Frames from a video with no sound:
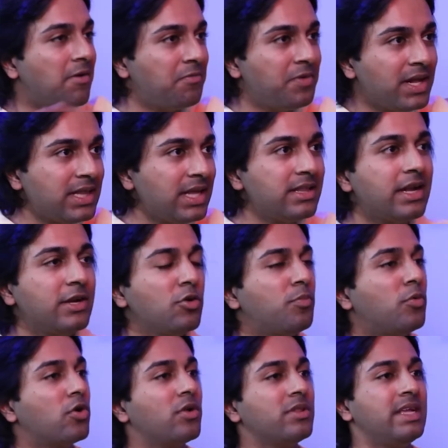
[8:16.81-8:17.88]
everything that you
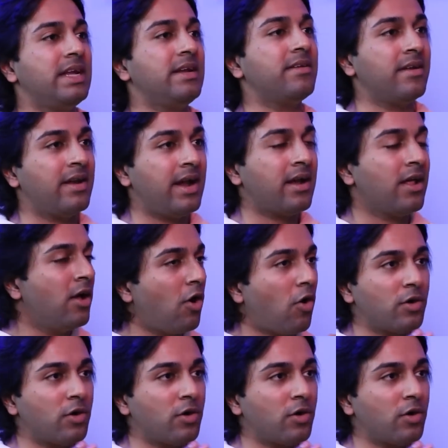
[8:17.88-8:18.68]
put on the internet,